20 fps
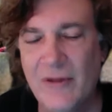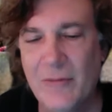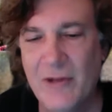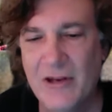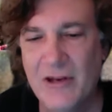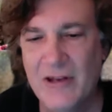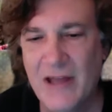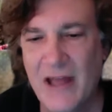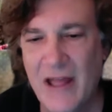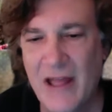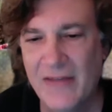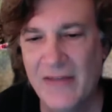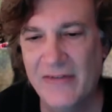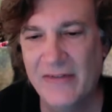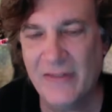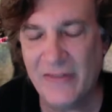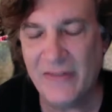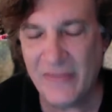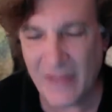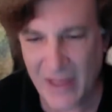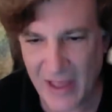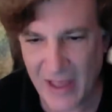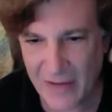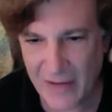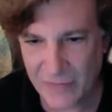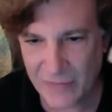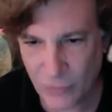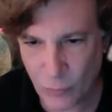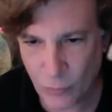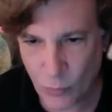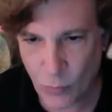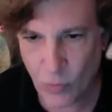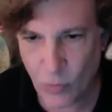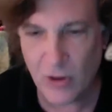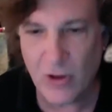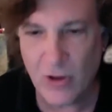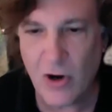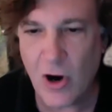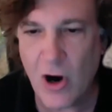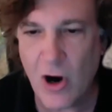a task that they have to
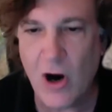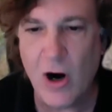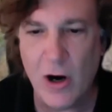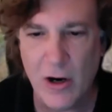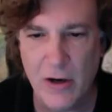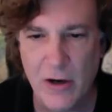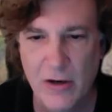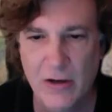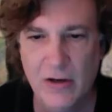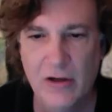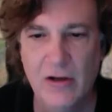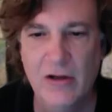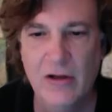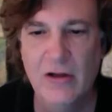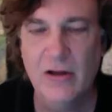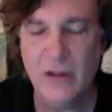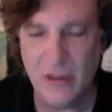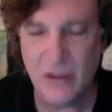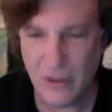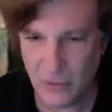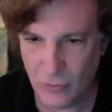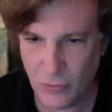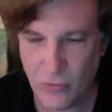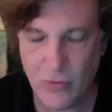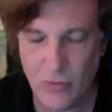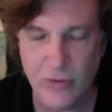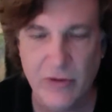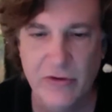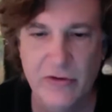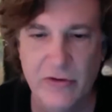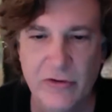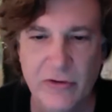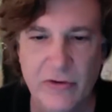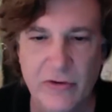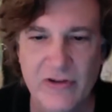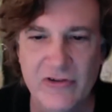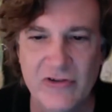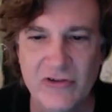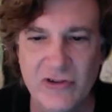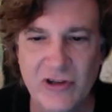work hard in order to
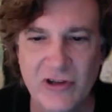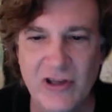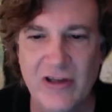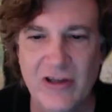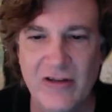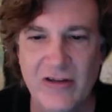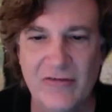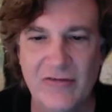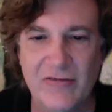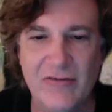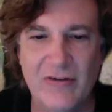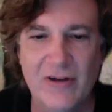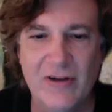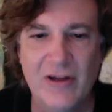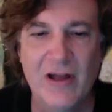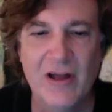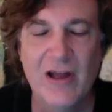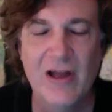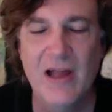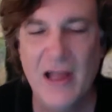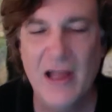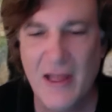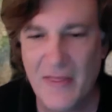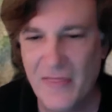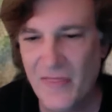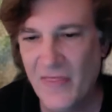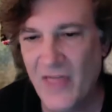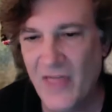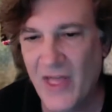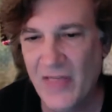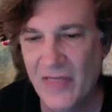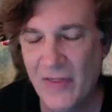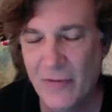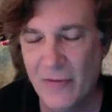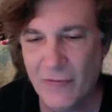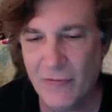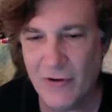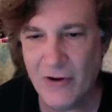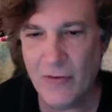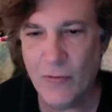achieve. And then the
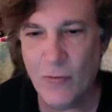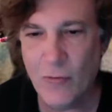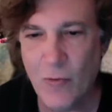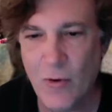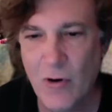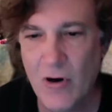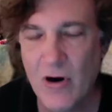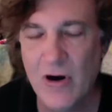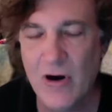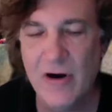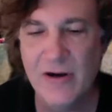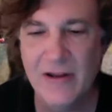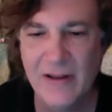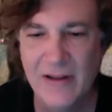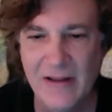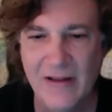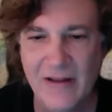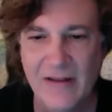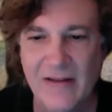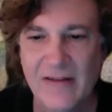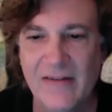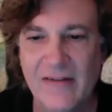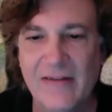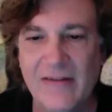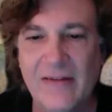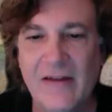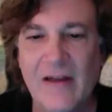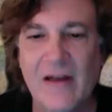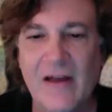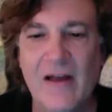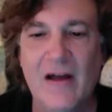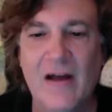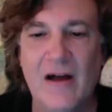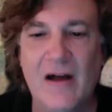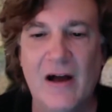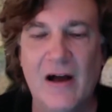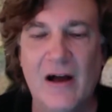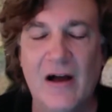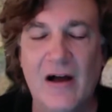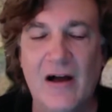reward is
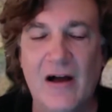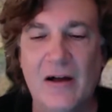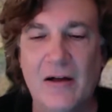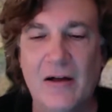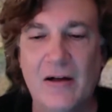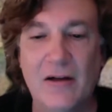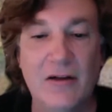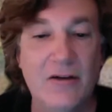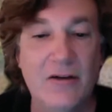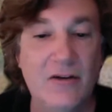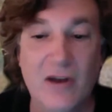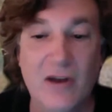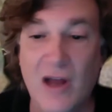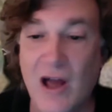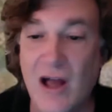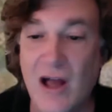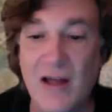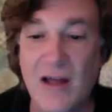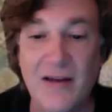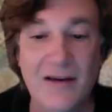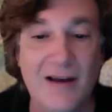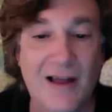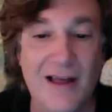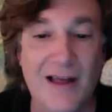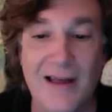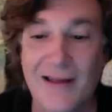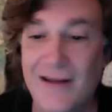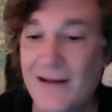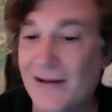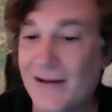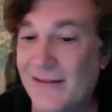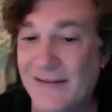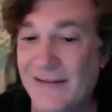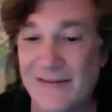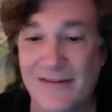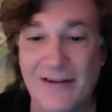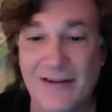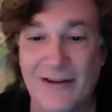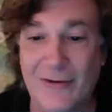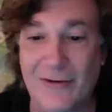not like a
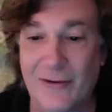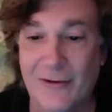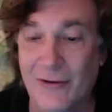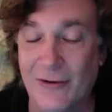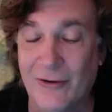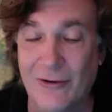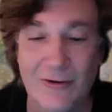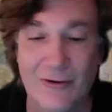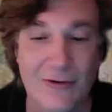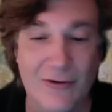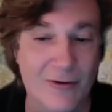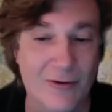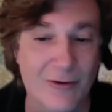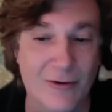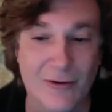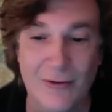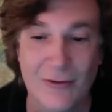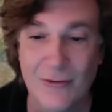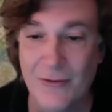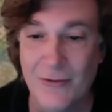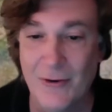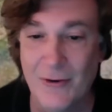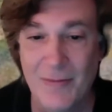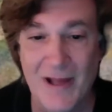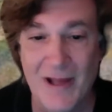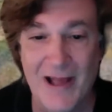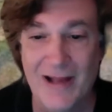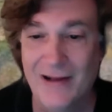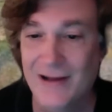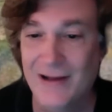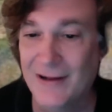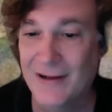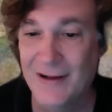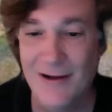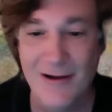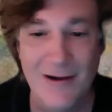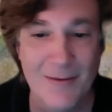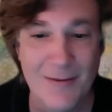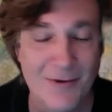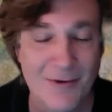sticker or a pack of
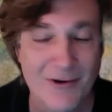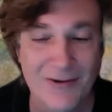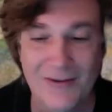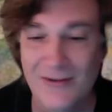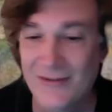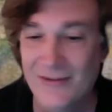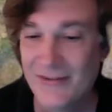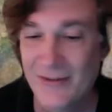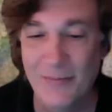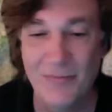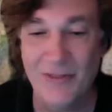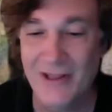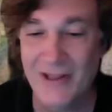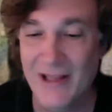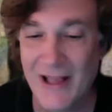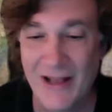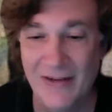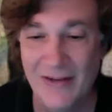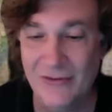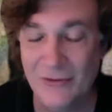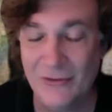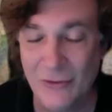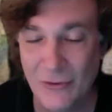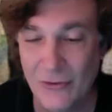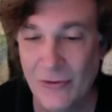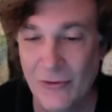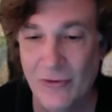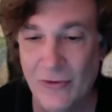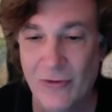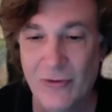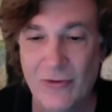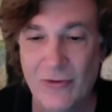gum or something external.